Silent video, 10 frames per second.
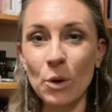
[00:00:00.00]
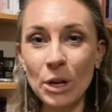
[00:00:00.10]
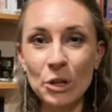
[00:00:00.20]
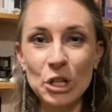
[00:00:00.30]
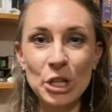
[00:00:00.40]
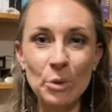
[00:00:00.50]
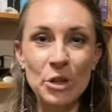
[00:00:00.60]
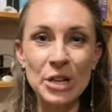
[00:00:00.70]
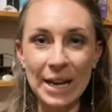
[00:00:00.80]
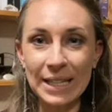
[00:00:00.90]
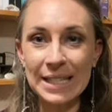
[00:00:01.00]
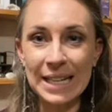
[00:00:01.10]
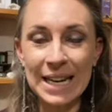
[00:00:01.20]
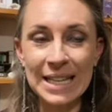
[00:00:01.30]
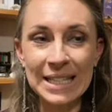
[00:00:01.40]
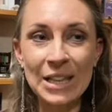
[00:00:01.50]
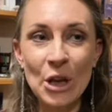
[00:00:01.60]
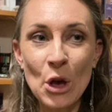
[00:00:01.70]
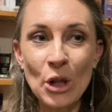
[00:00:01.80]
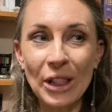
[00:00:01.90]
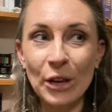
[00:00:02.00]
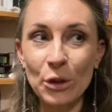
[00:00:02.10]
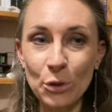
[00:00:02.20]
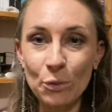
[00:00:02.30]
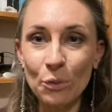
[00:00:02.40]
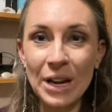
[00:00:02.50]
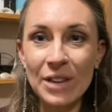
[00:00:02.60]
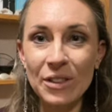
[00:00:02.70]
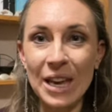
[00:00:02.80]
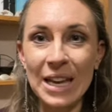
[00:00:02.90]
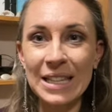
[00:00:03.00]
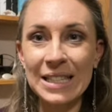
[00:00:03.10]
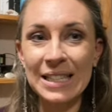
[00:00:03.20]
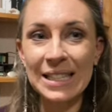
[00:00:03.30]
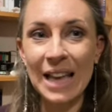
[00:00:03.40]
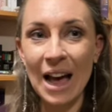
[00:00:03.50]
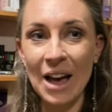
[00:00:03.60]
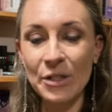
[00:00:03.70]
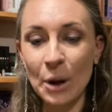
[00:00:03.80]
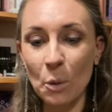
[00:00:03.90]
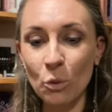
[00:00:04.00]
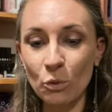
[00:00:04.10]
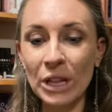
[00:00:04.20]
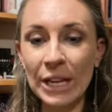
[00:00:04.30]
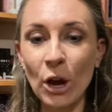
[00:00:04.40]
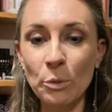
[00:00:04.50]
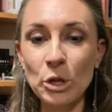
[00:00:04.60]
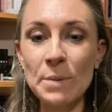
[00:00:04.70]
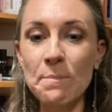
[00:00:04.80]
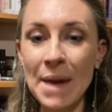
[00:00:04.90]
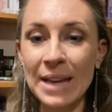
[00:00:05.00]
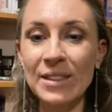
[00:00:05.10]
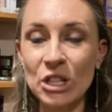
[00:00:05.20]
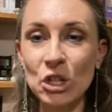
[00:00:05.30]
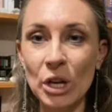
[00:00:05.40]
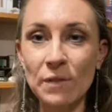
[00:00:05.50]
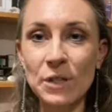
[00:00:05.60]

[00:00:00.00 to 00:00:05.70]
want to share with you next is like 3 things that will really help you to make this shift.